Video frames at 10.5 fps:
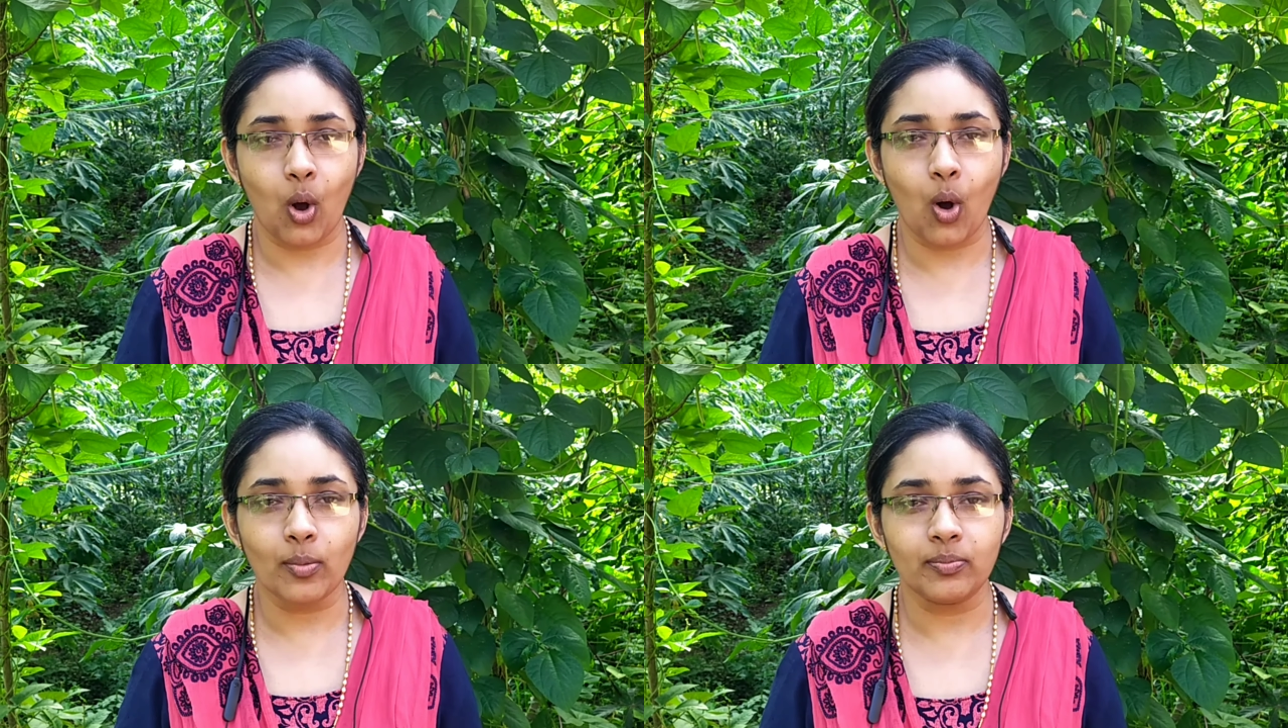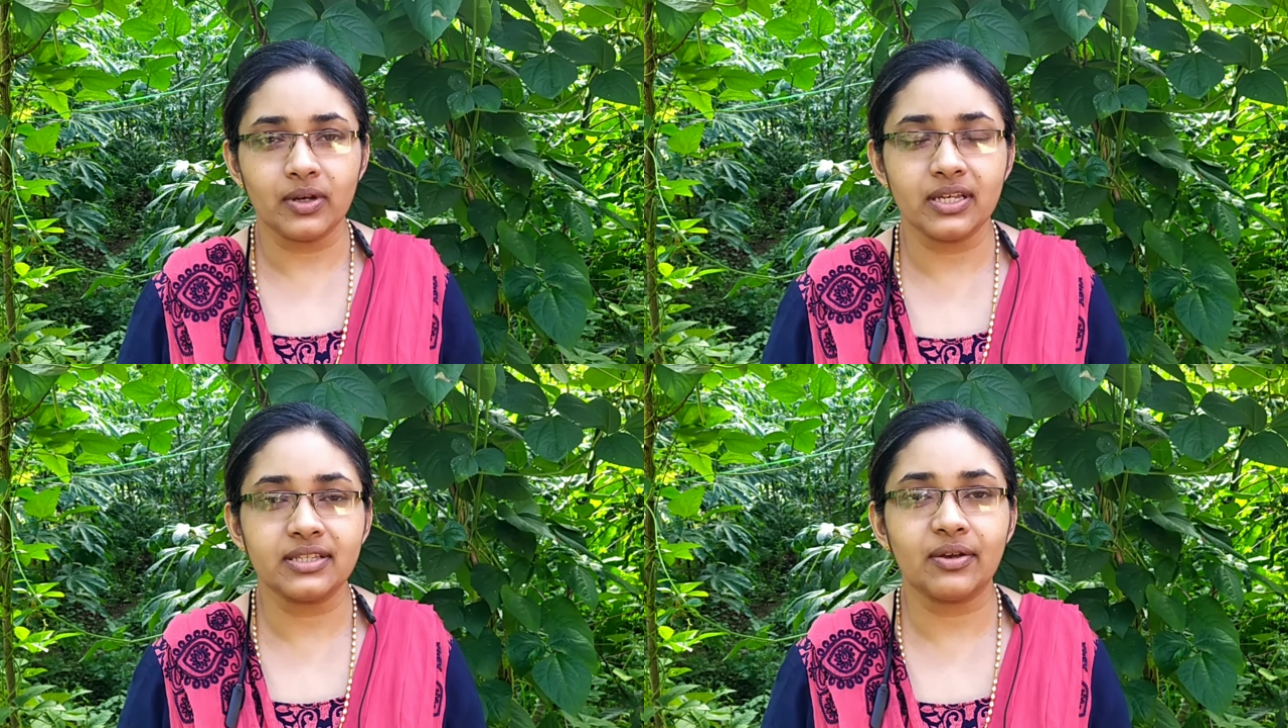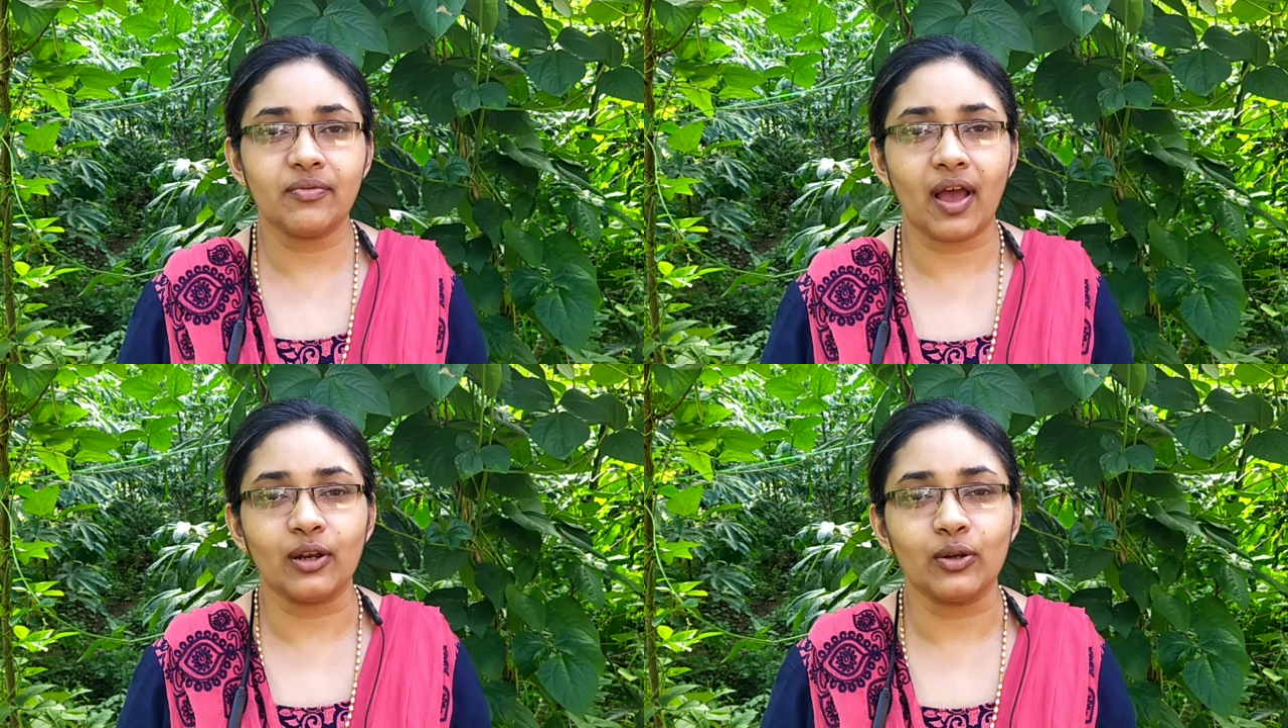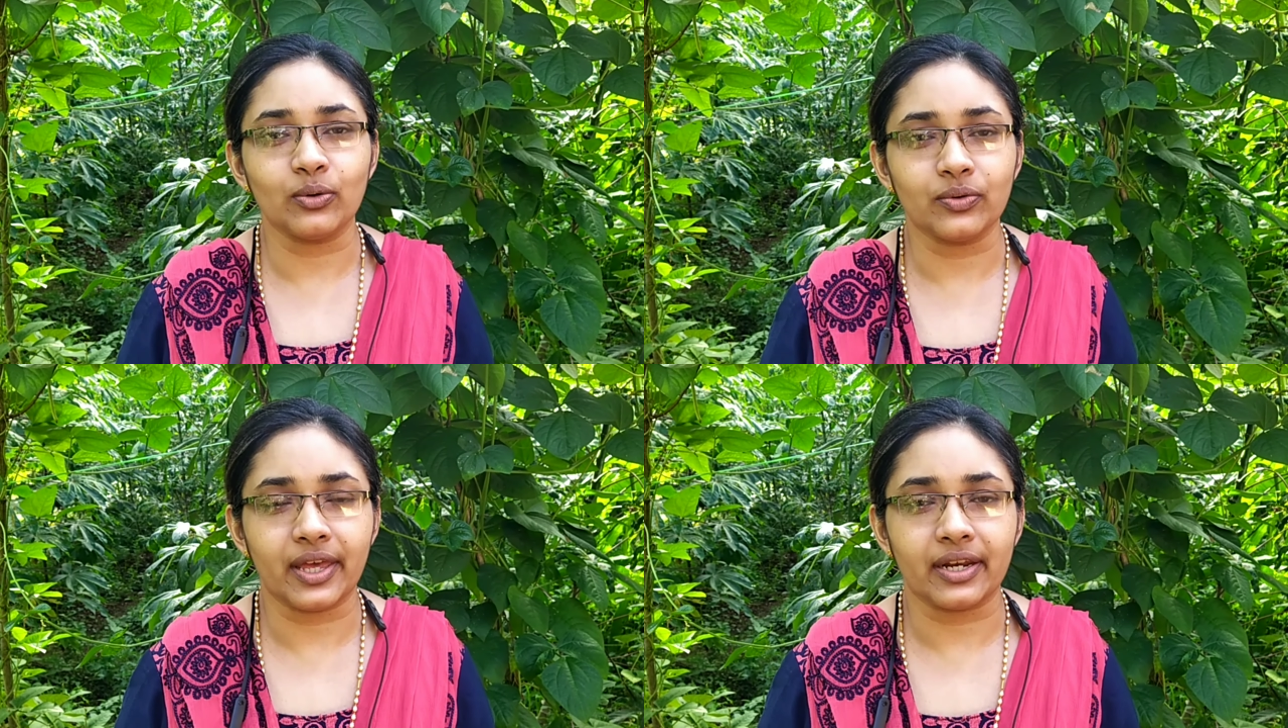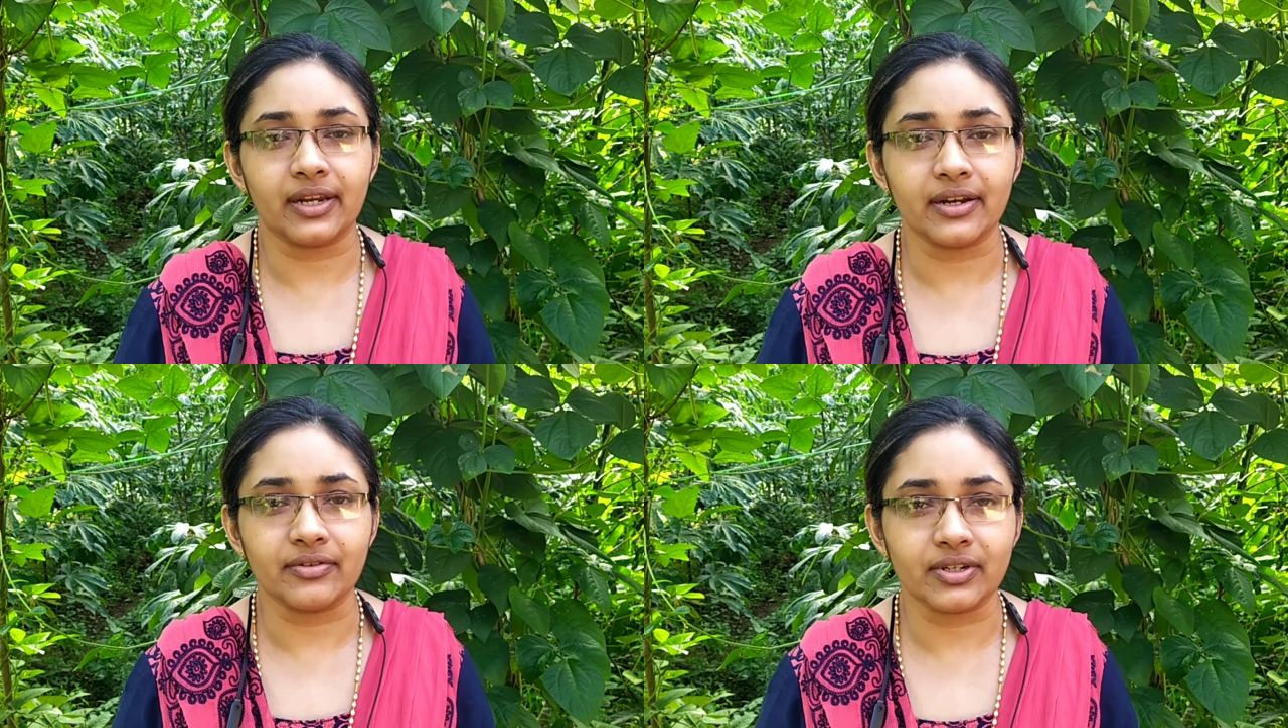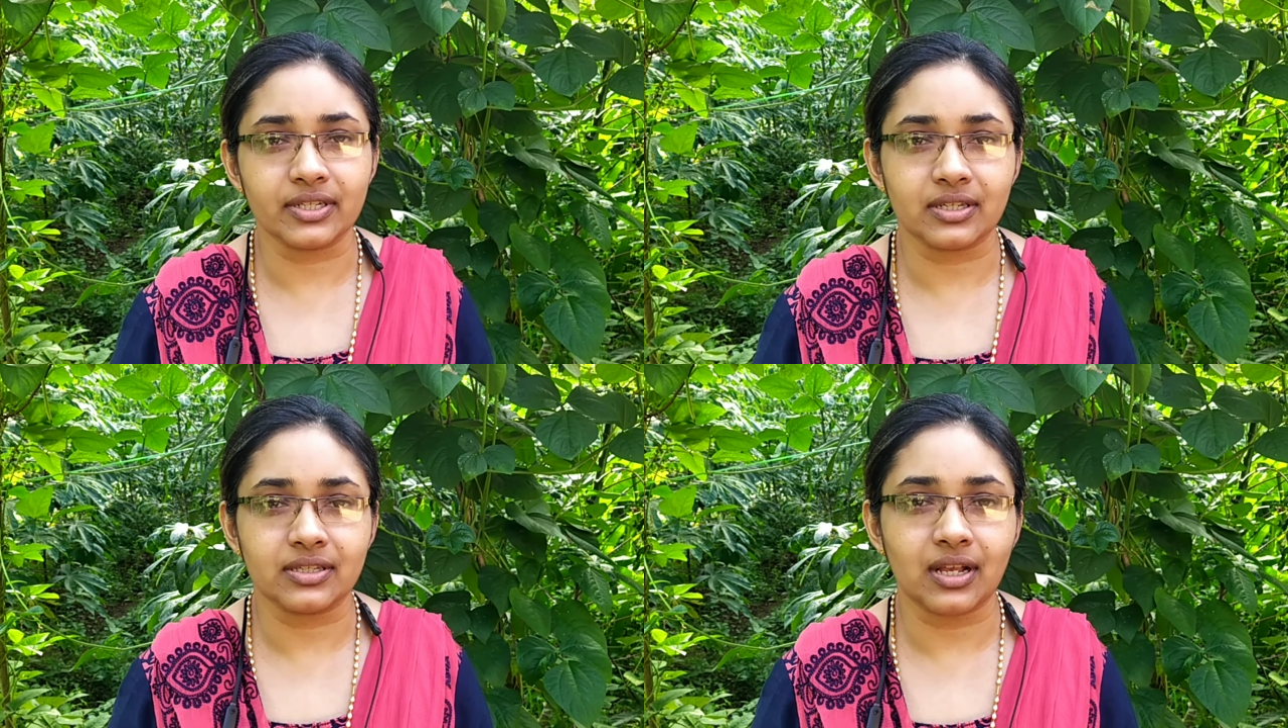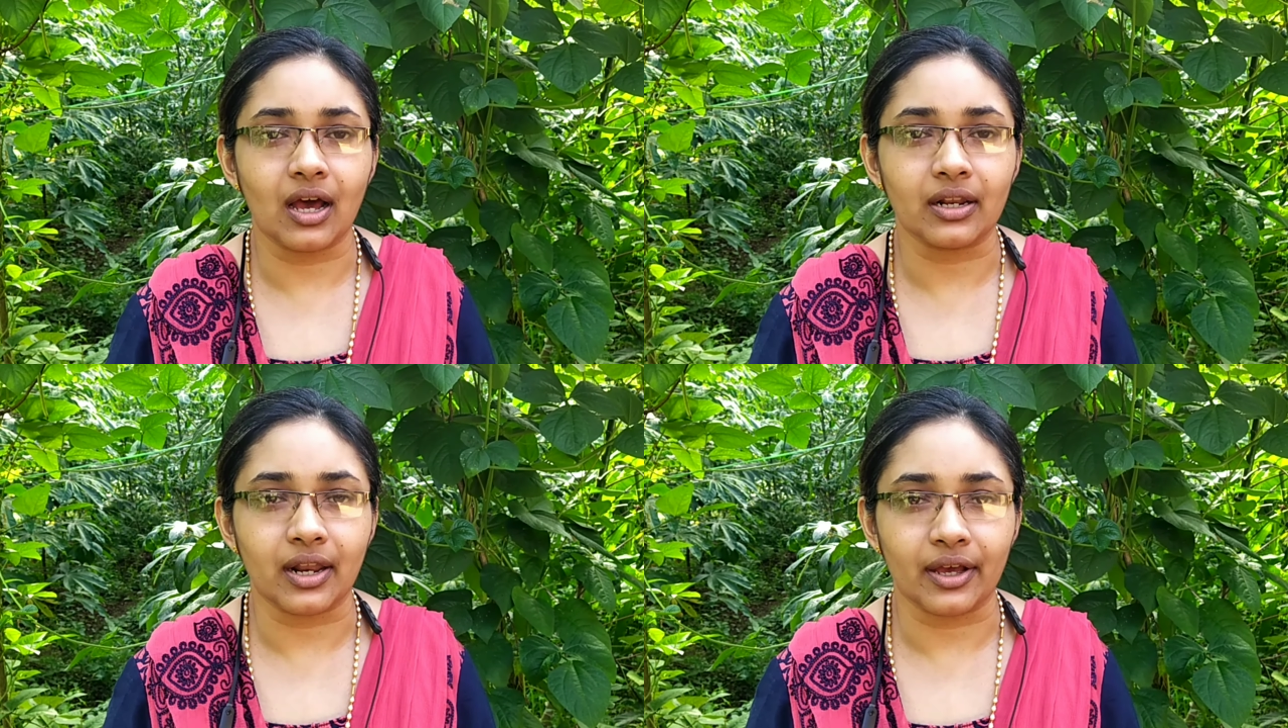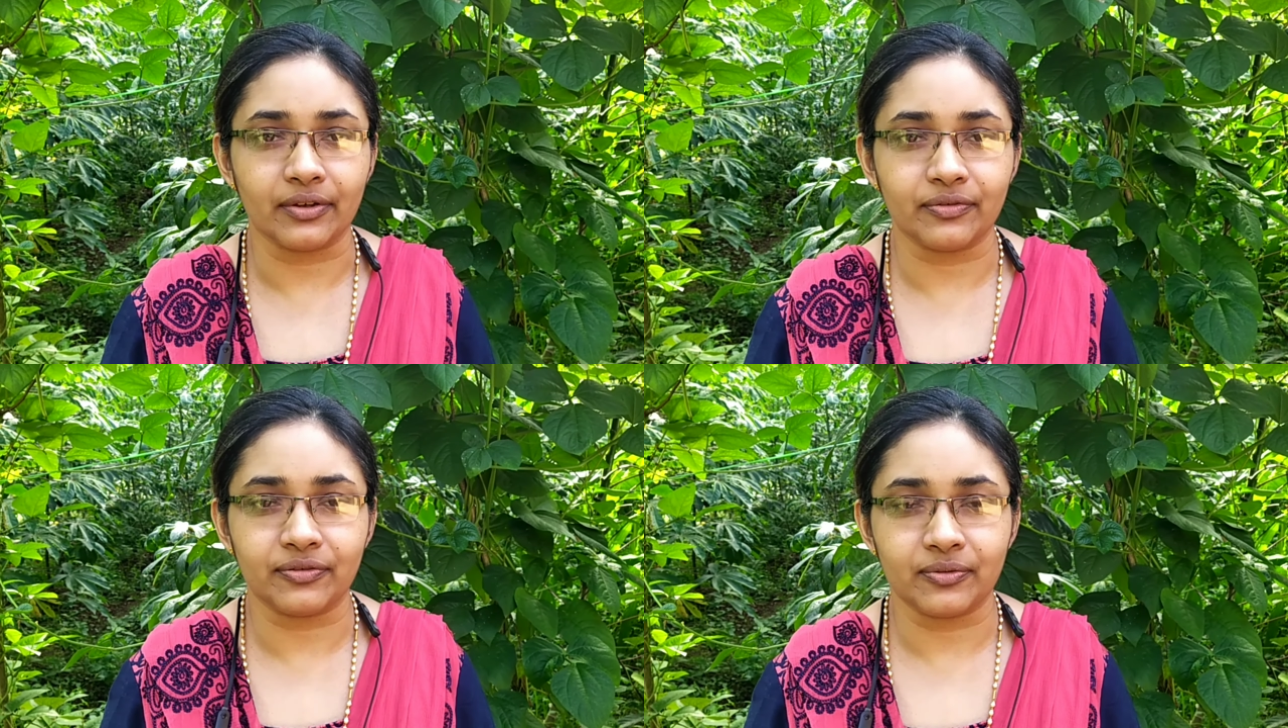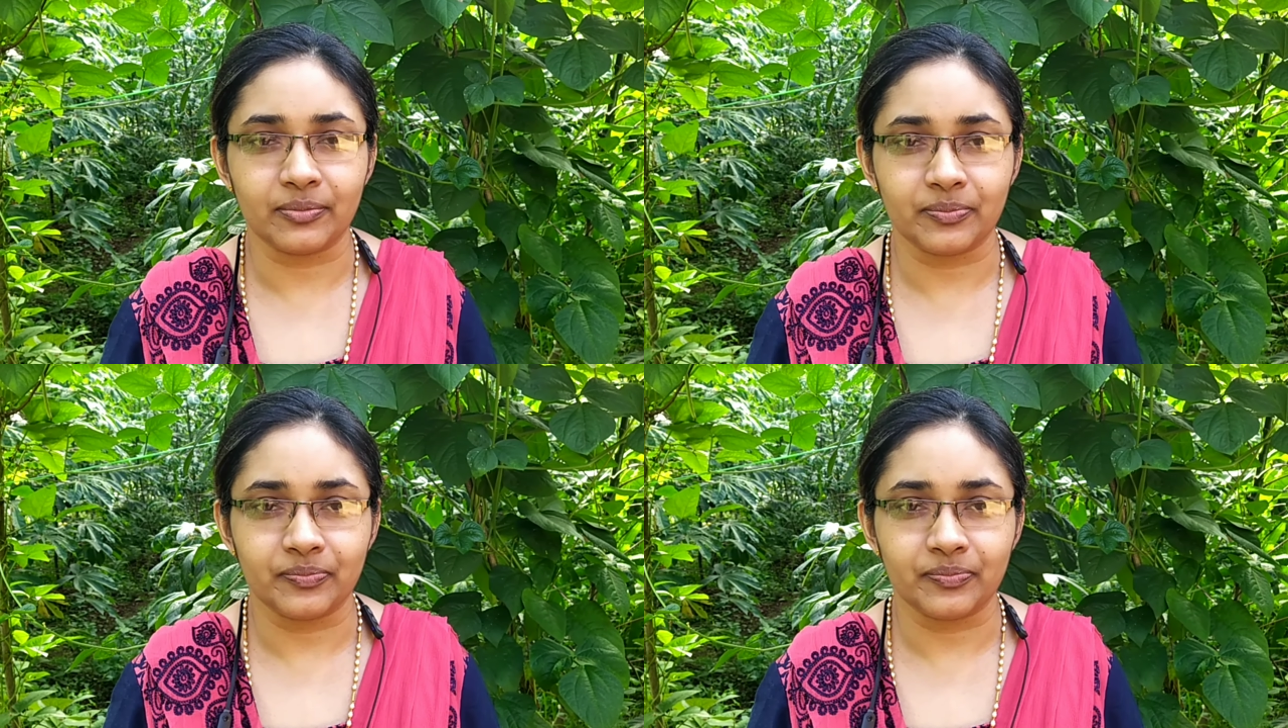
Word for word: Hope is a value that enriches our life.